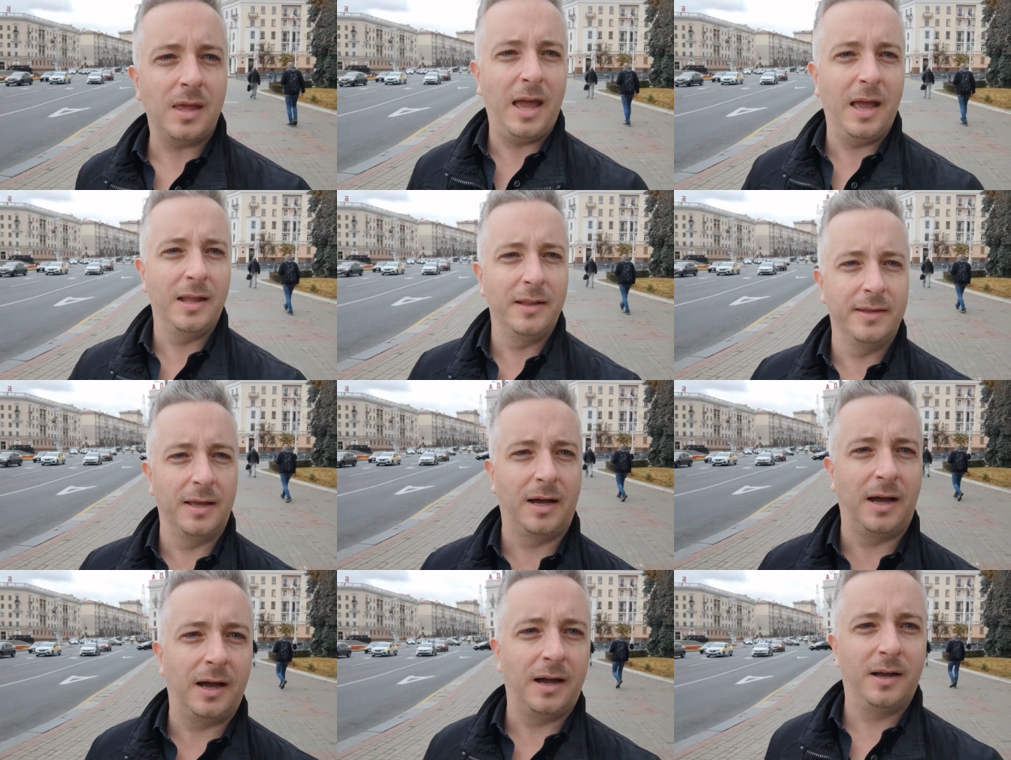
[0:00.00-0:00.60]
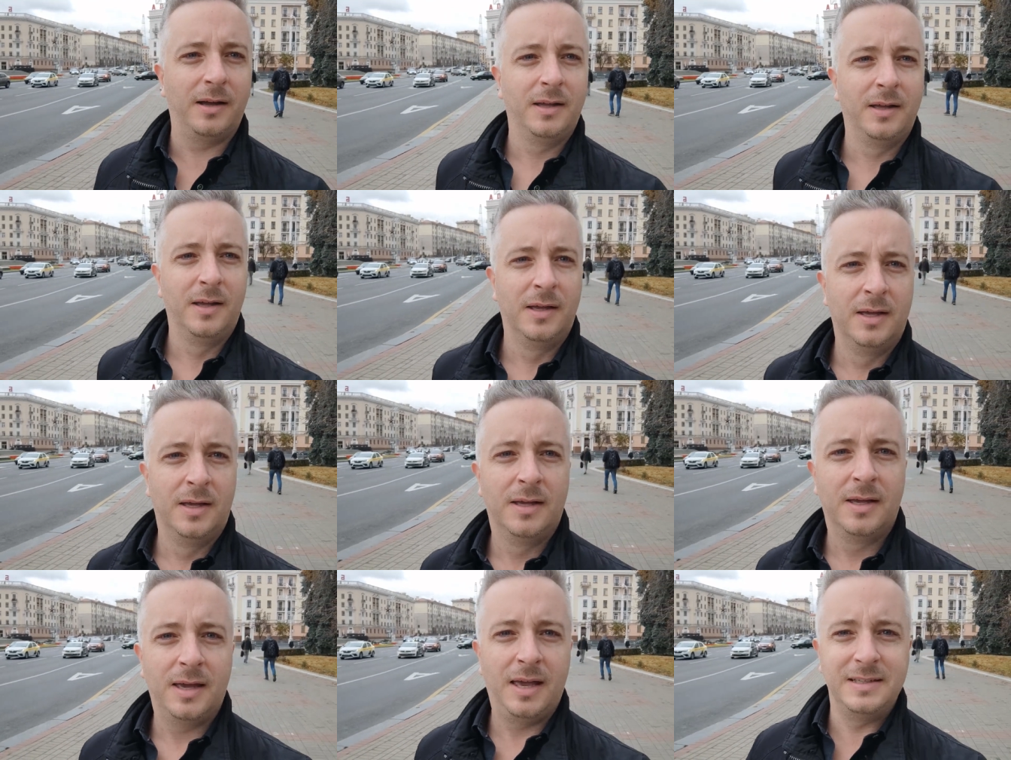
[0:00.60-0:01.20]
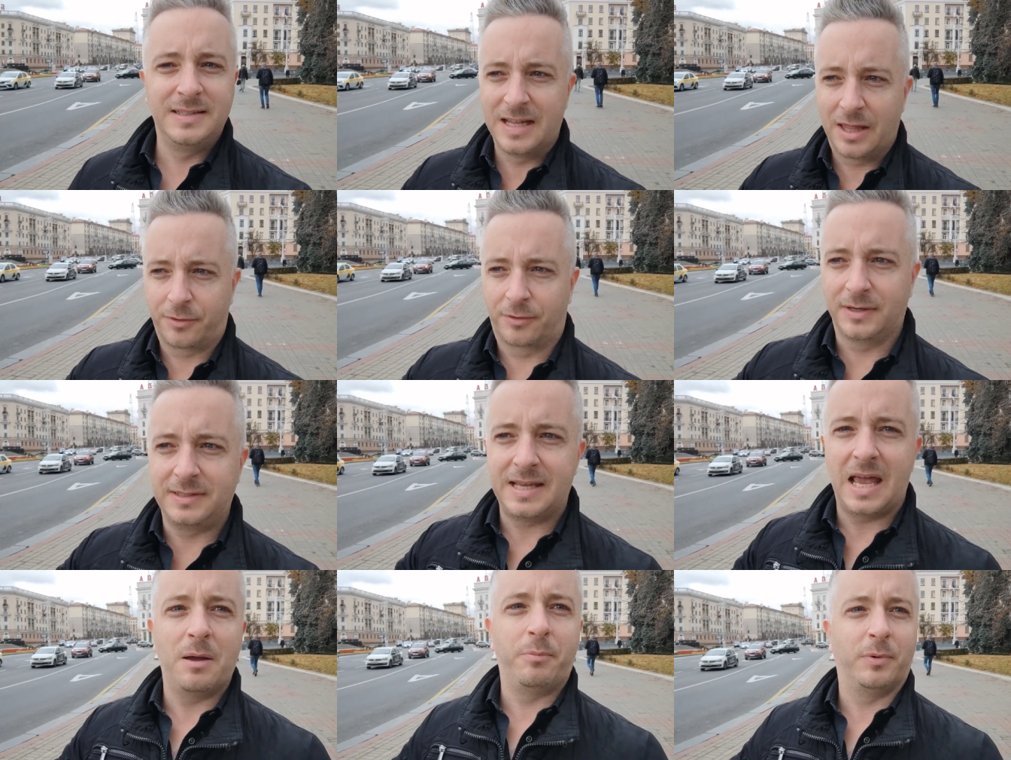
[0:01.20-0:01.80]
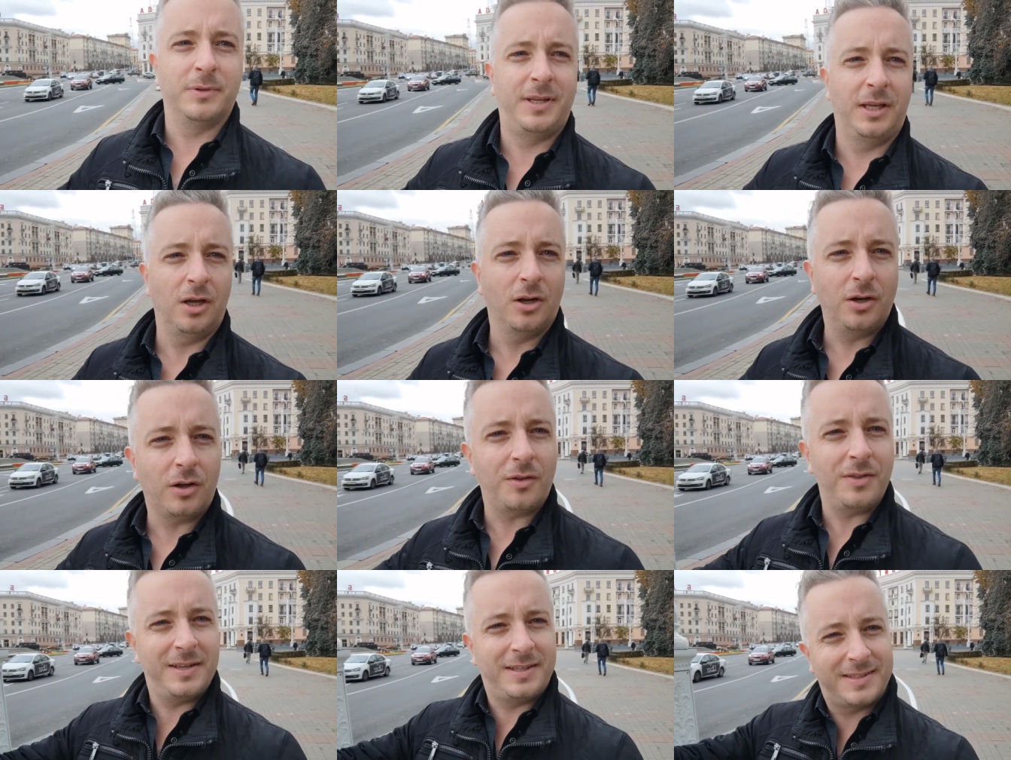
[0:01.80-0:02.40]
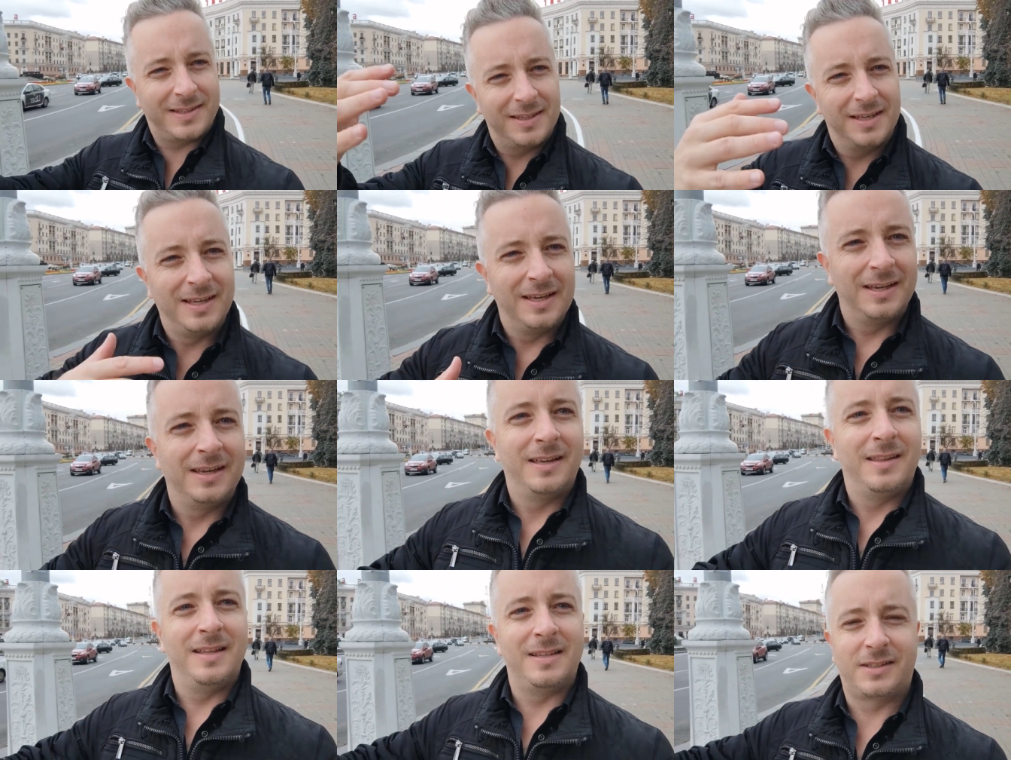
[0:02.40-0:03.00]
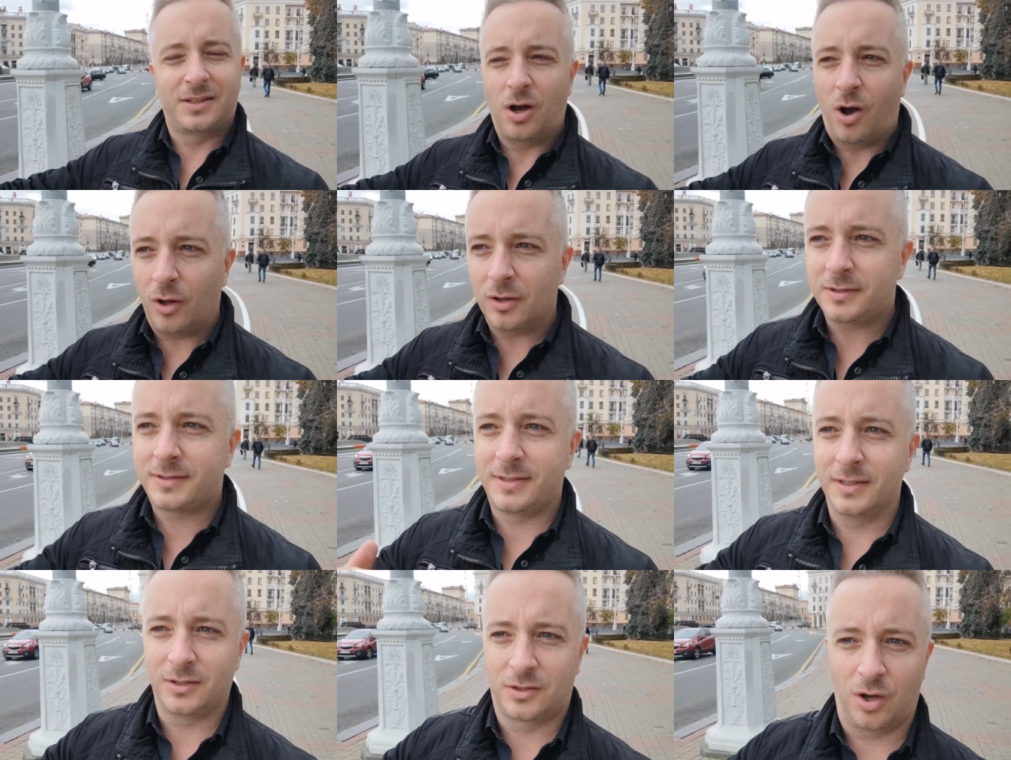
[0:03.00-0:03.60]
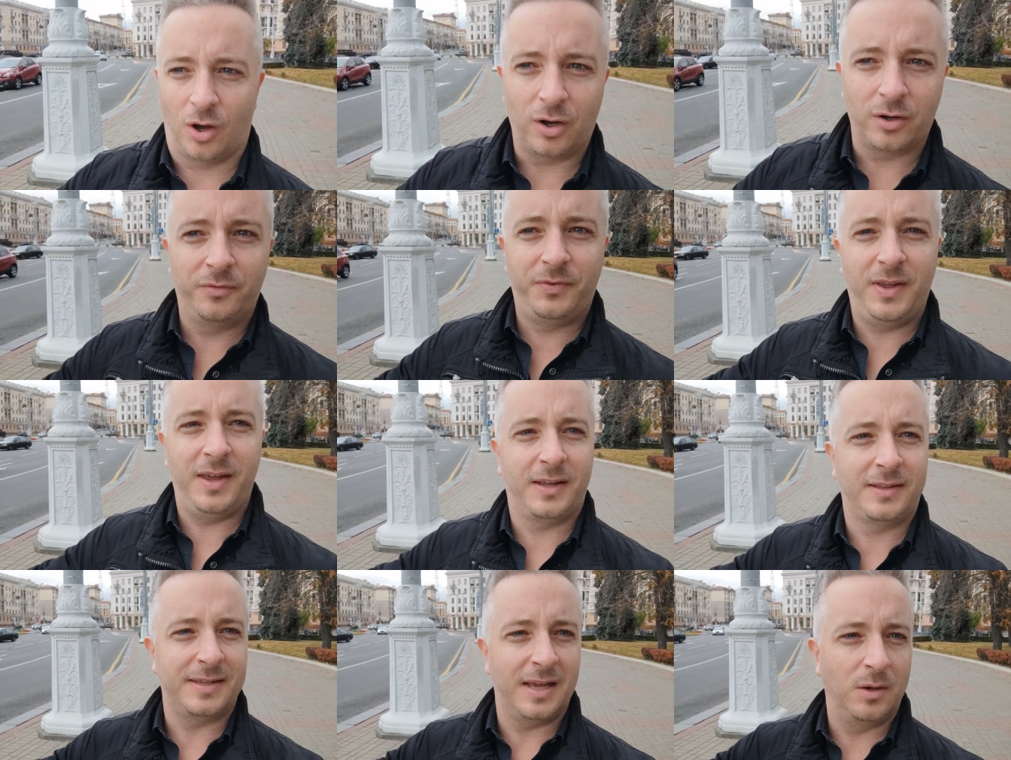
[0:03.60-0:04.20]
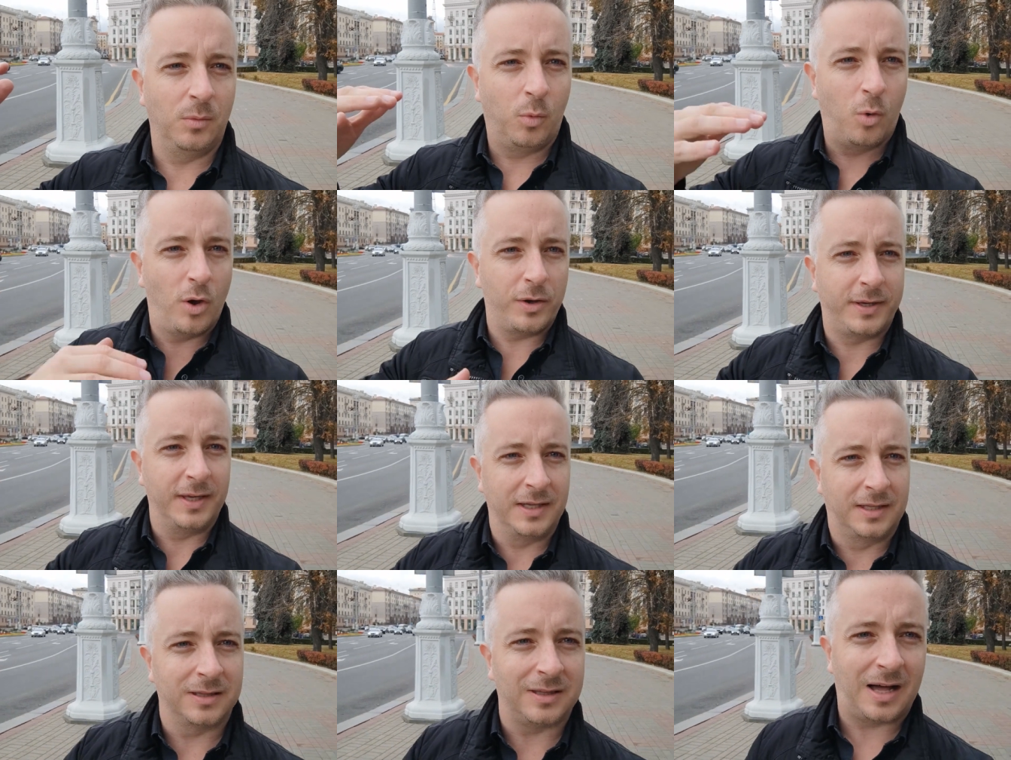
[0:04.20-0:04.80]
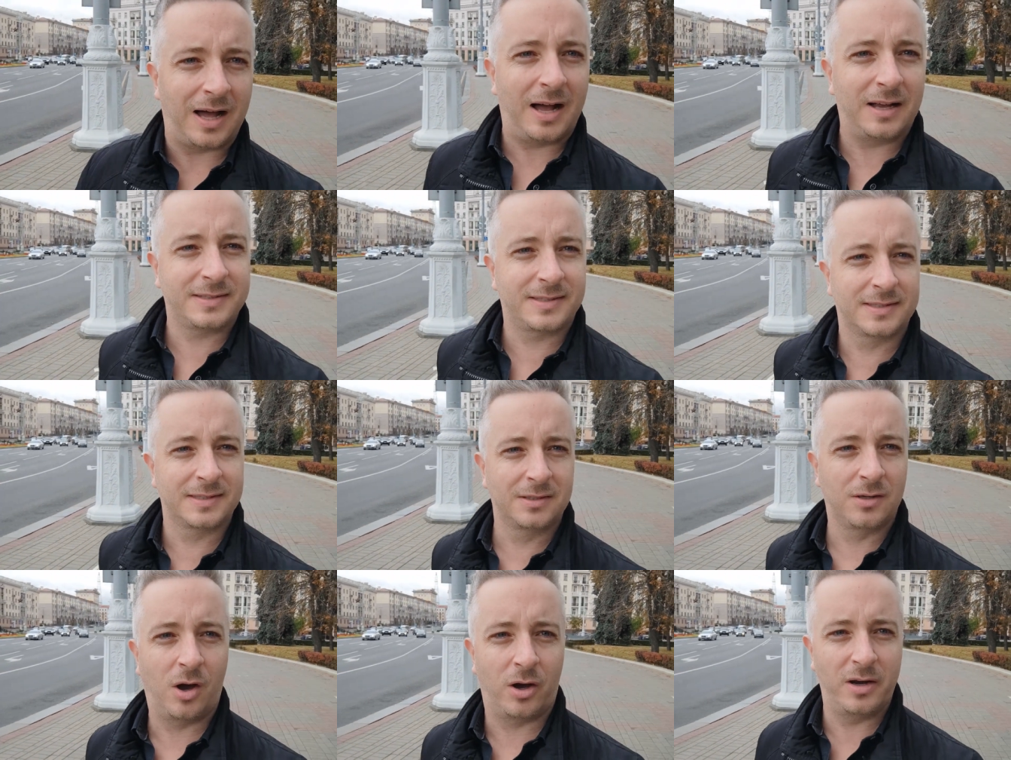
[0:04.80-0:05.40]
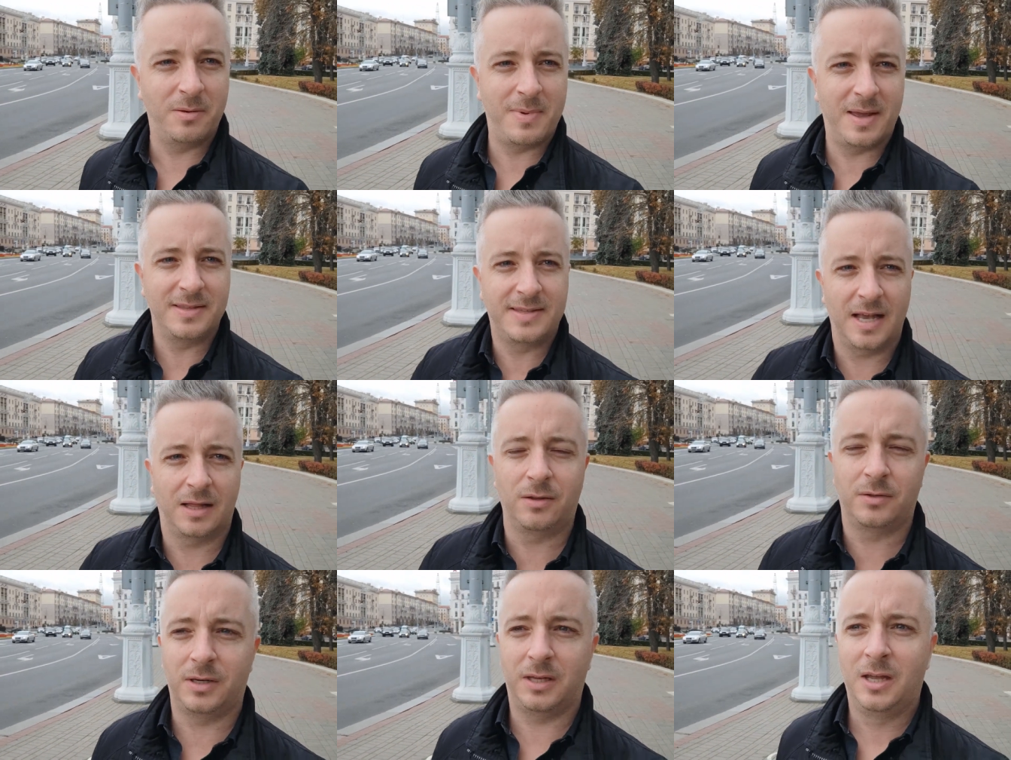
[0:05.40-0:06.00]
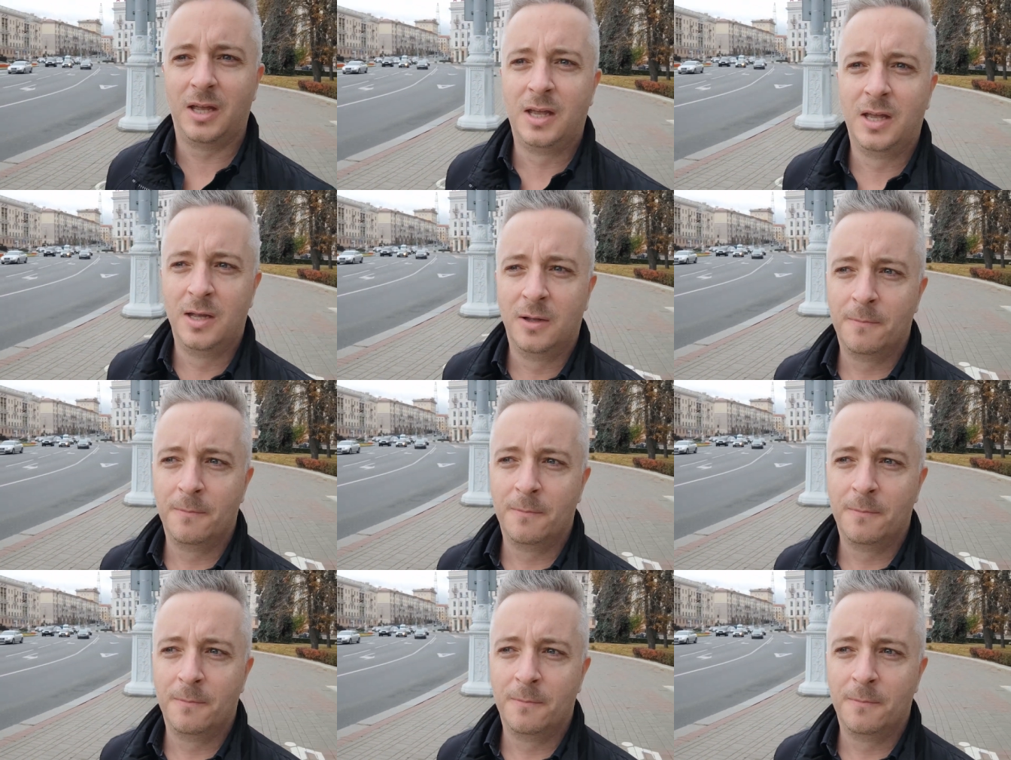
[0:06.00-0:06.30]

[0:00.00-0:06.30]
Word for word: And uh, he's another example. So you kind of got this, this constant convict and working class kind of mentality.